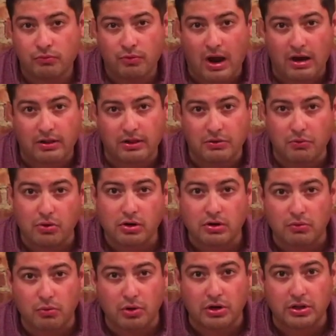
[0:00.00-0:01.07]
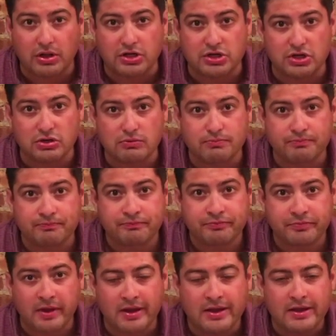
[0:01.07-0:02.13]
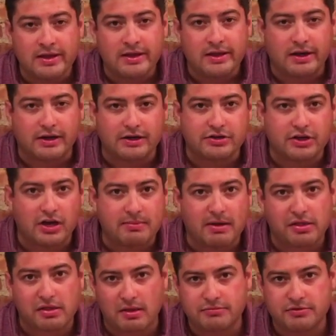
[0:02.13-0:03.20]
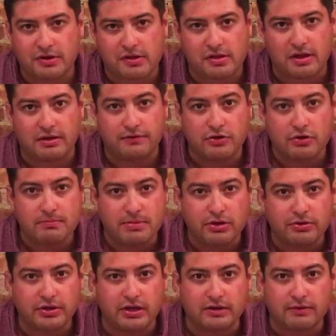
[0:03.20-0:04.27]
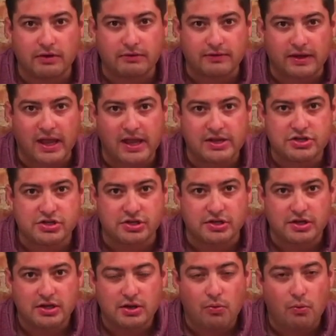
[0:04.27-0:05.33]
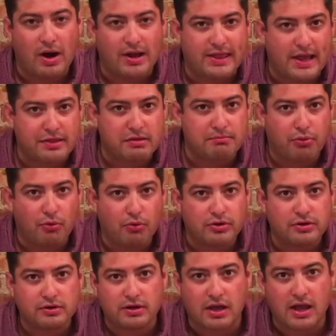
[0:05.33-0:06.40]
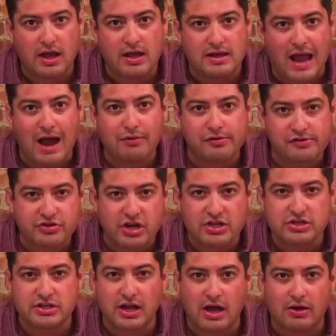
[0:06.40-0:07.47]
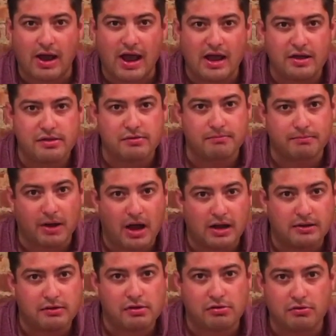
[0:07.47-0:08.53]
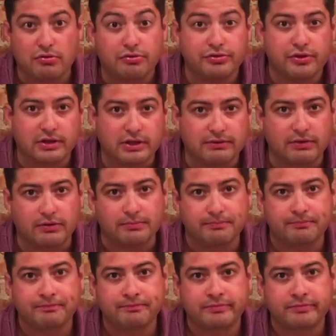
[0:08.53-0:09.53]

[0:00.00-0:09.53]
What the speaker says: How do they work? What do they do? I'm going to talk about subjects like viewability and verification, why that's important, and how it's changing how ads are bought, sold, and delivered.